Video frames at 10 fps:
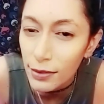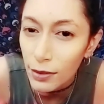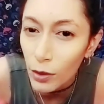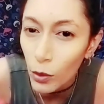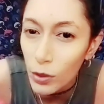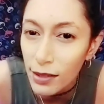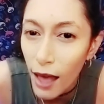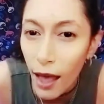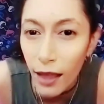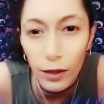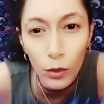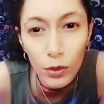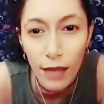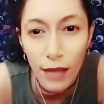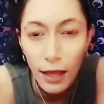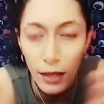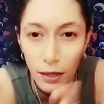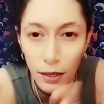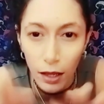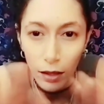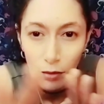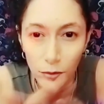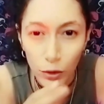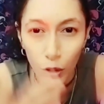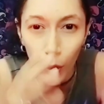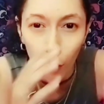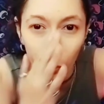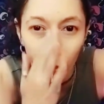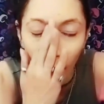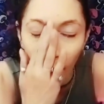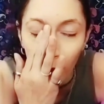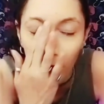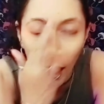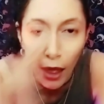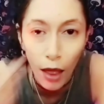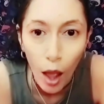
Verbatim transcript: Was that was that and you know was that was that?